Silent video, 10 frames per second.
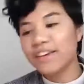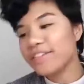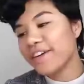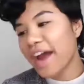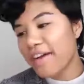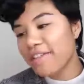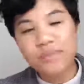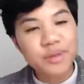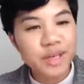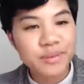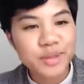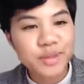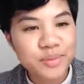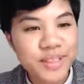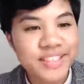for having me. I'm
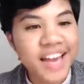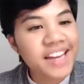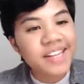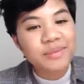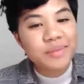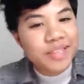super excited to be